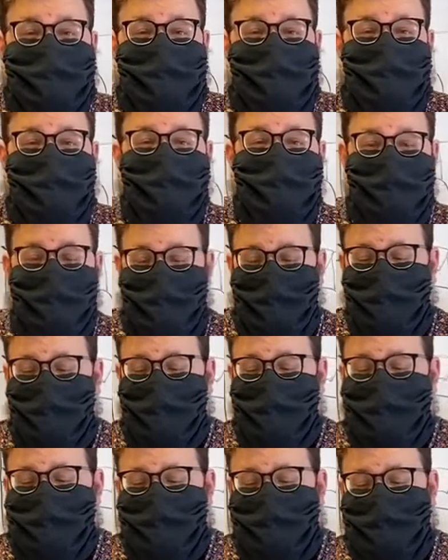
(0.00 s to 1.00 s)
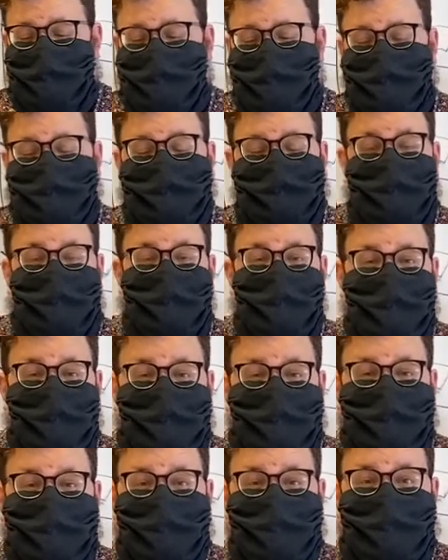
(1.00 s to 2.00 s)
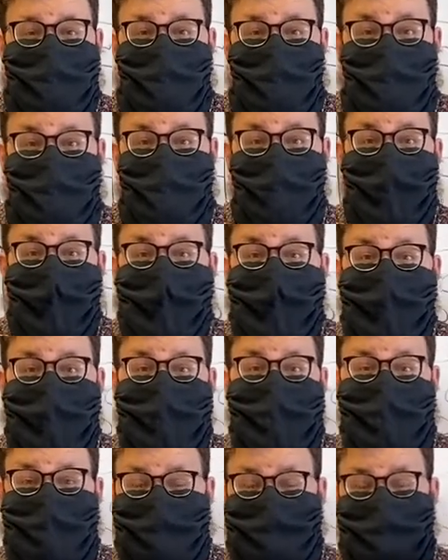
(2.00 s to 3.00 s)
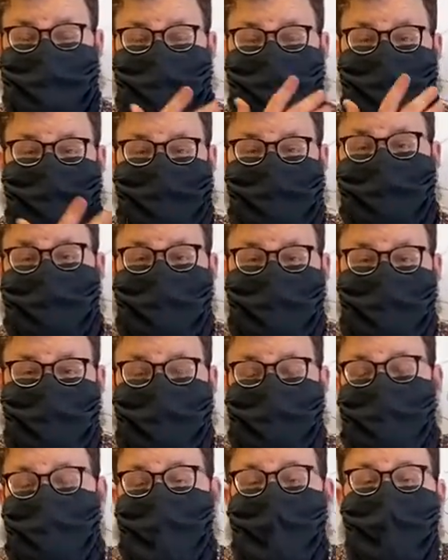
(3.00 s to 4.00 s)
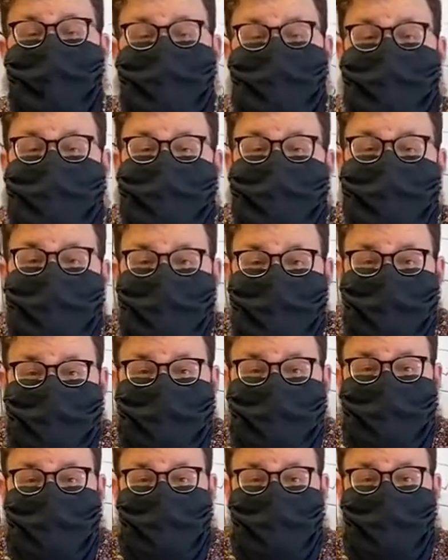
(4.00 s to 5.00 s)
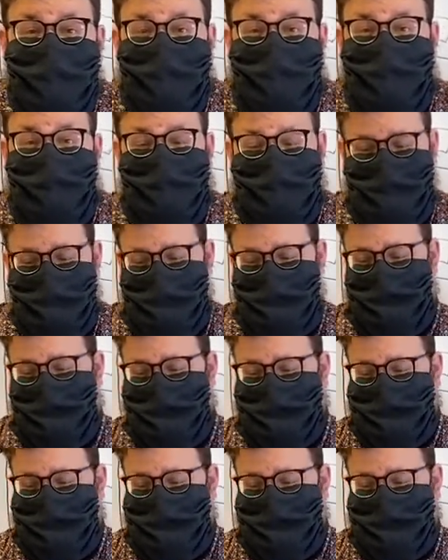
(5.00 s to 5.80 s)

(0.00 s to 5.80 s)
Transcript: called the red jungle fowl. It is a very beautiful bird.